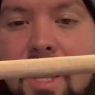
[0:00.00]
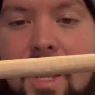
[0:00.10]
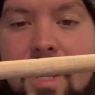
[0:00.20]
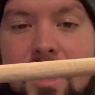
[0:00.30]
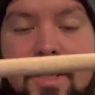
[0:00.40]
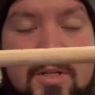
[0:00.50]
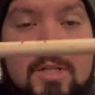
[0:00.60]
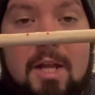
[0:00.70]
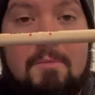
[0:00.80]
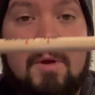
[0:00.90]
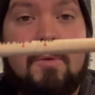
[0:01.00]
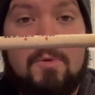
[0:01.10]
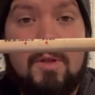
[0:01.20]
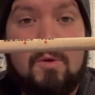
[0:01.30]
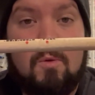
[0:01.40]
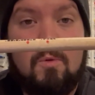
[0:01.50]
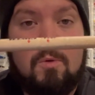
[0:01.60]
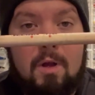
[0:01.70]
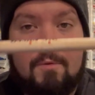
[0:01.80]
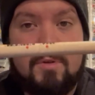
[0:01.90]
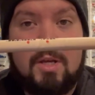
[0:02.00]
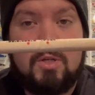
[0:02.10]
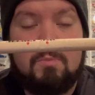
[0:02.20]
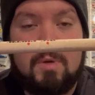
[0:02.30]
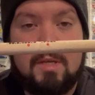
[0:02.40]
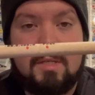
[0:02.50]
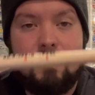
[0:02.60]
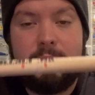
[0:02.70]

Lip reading: and it's just gonna make a really cool conversation piece.